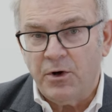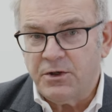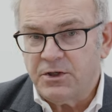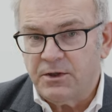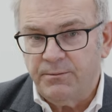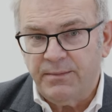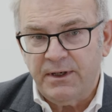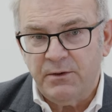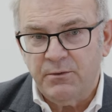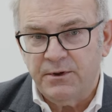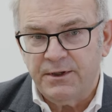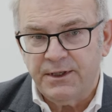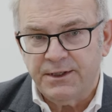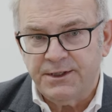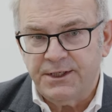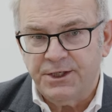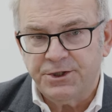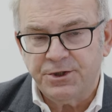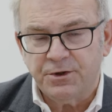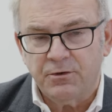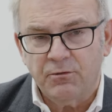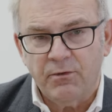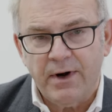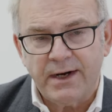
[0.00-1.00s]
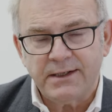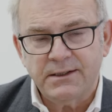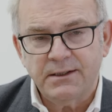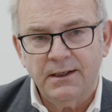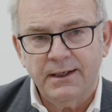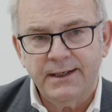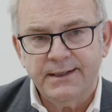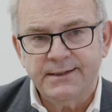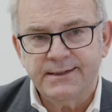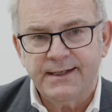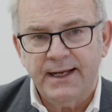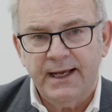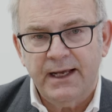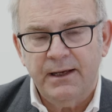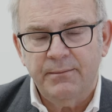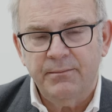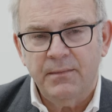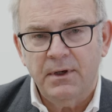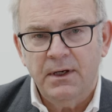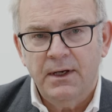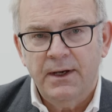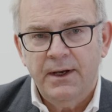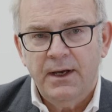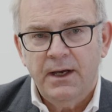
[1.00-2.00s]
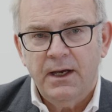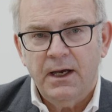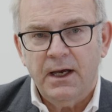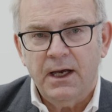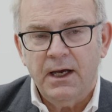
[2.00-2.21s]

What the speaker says: possibly with a digital rectal exam,